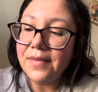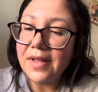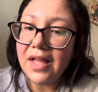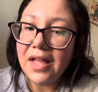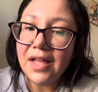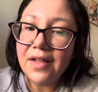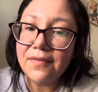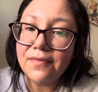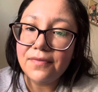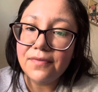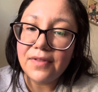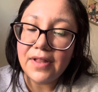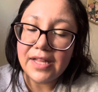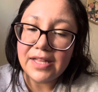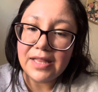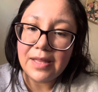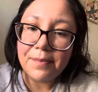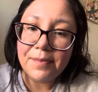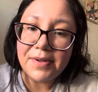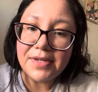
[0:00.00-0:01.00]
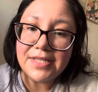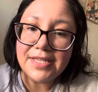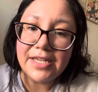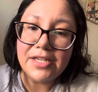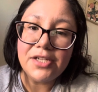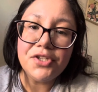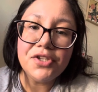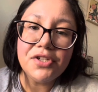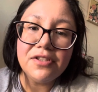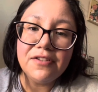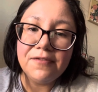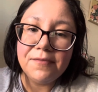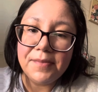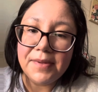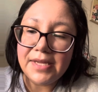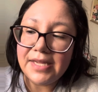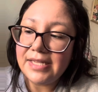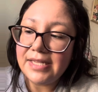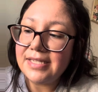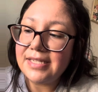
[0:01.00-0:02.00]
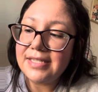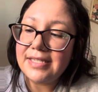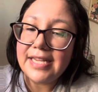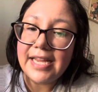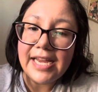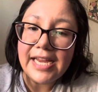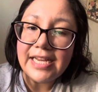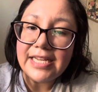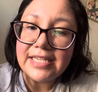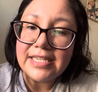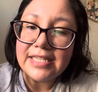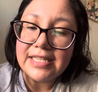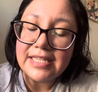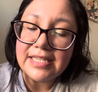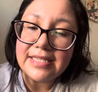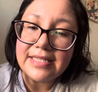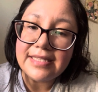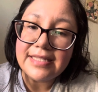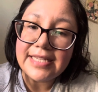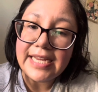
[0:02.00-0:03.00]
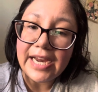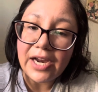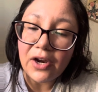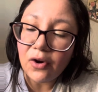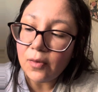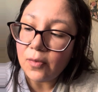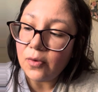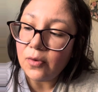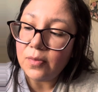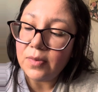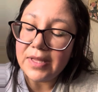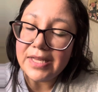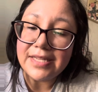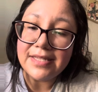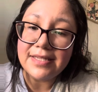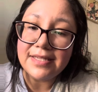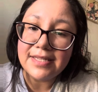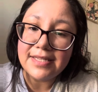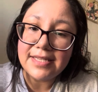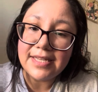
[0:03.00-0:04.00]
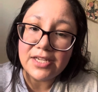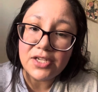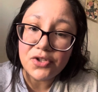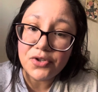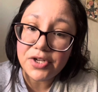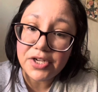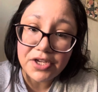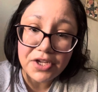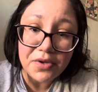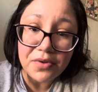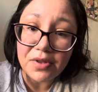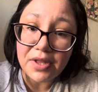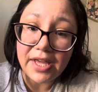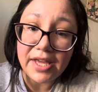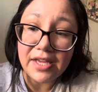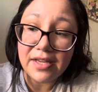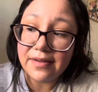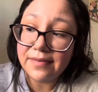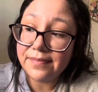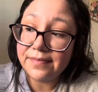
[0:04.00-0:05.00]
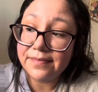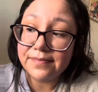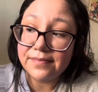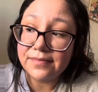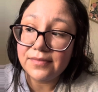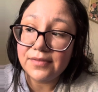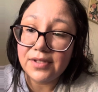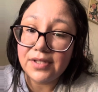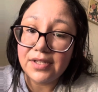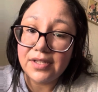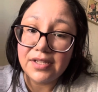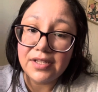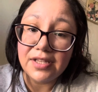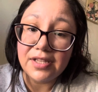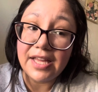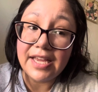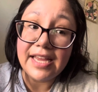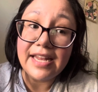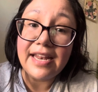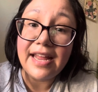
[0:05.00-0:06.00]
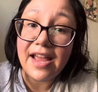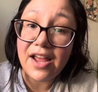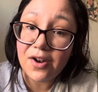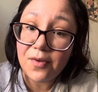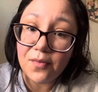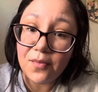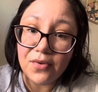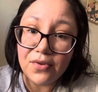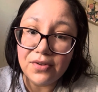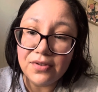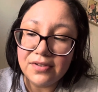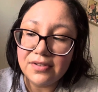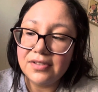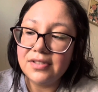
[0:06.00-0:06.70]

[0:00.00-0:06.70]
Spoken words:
of like the potential of being detained in these terrible places that treat you like an animal,